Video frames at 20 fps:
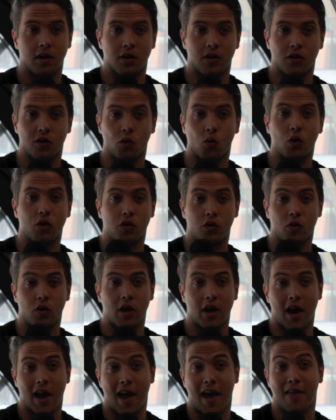
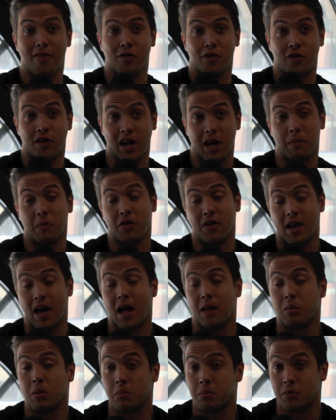and the name of the
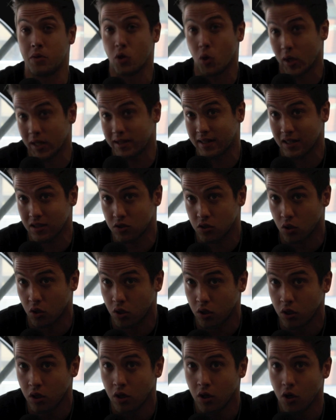album No Está
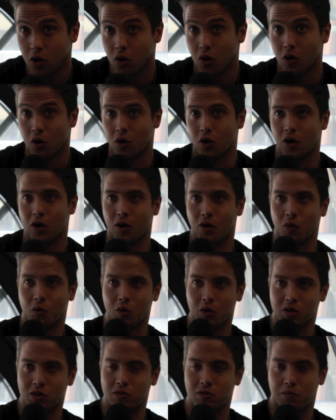Solo,
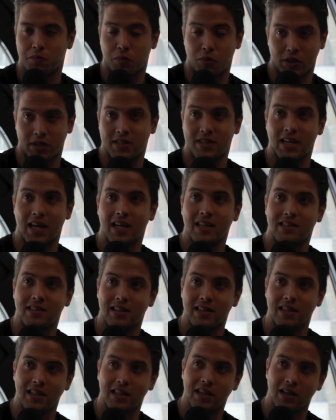was
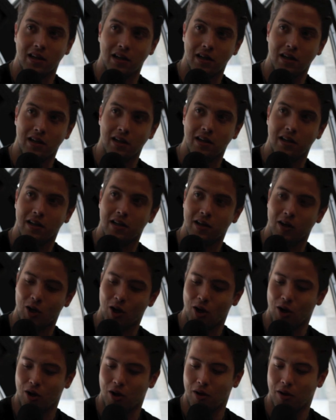precisely
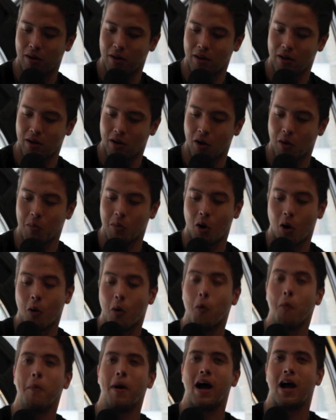
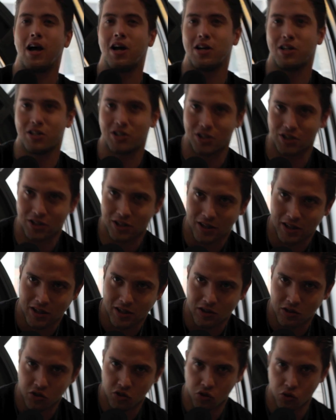homage
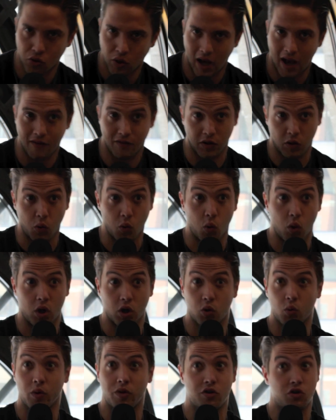to having
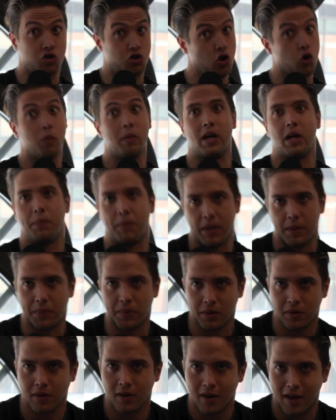worked with so many
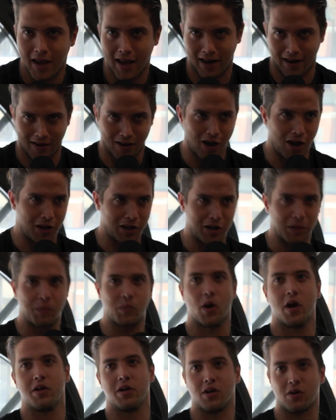people and calling a
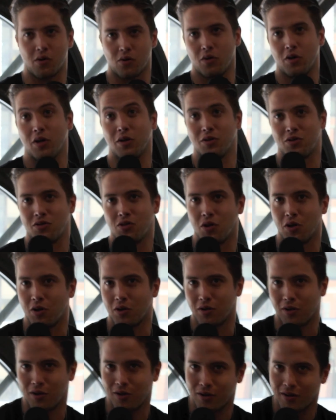project Rodrigo
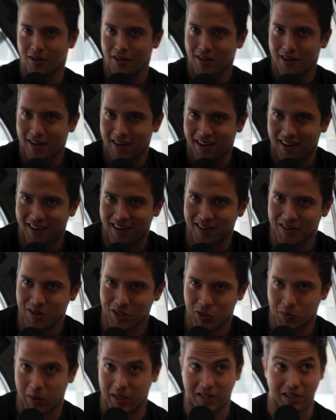Solo. No, you're
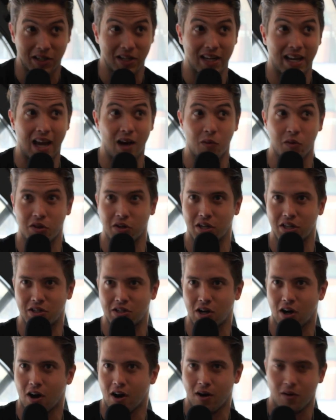expecting a guy with a
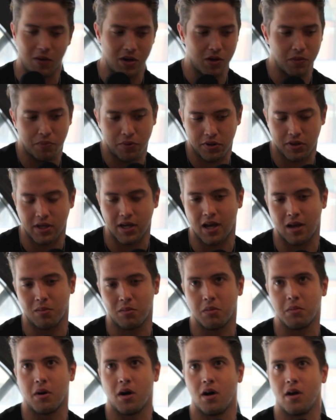guitar, and when you put the
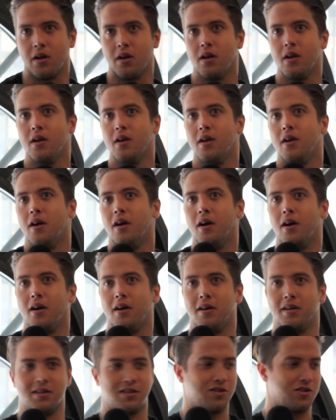album on,
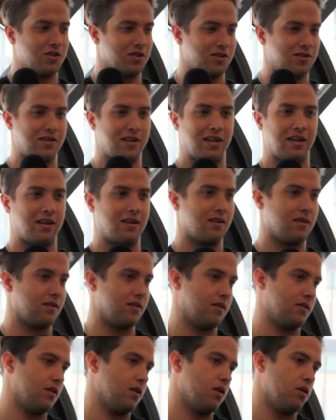it's just like
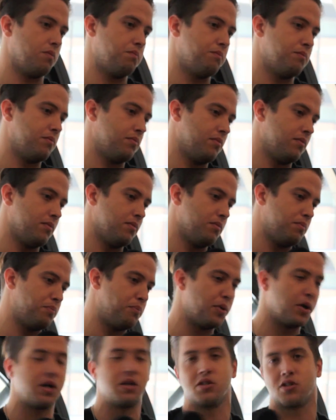a
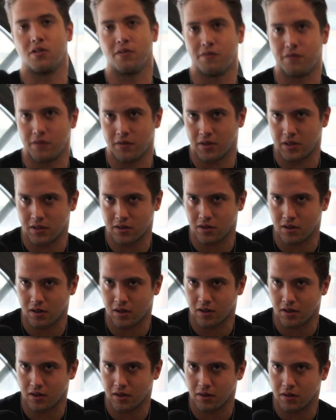bunch of
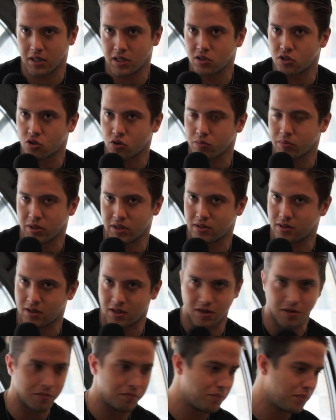instruments
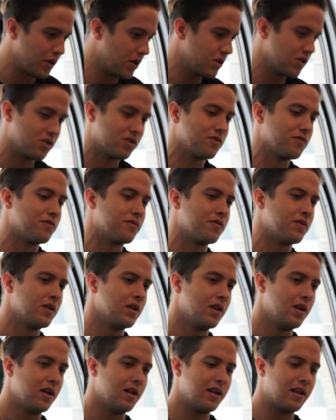and a bunch of
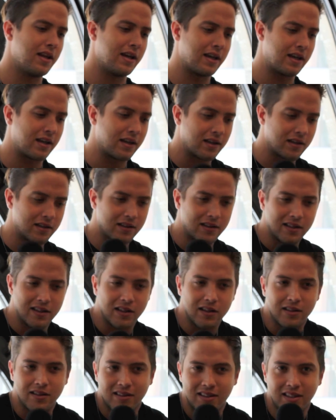like
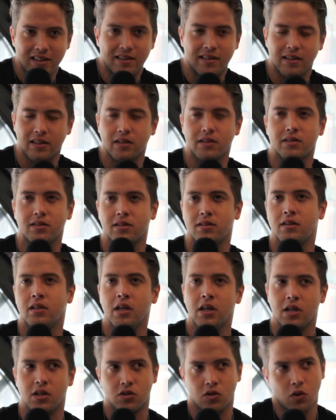little details, and
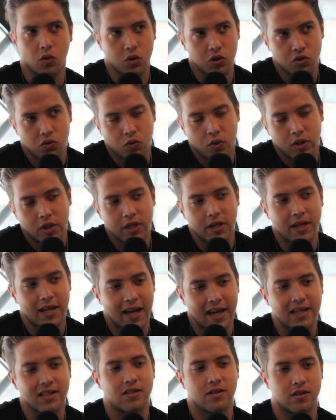so it was really
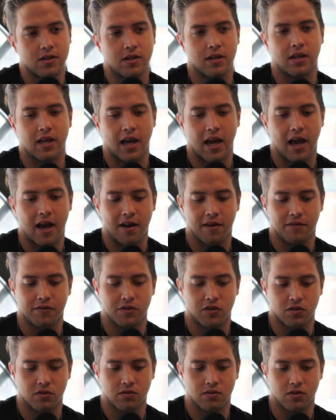nice to have
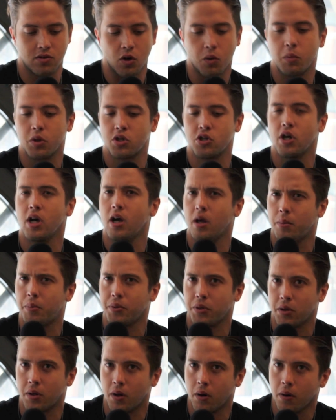so much
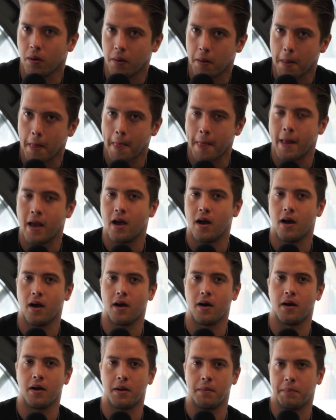help, you know,
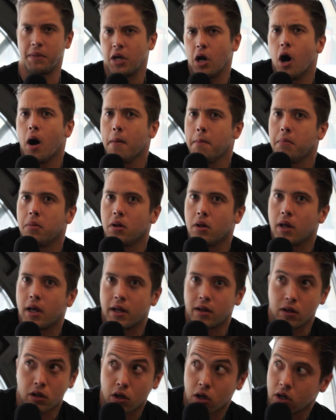and be humble
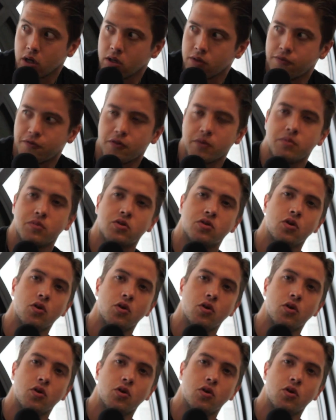and learn from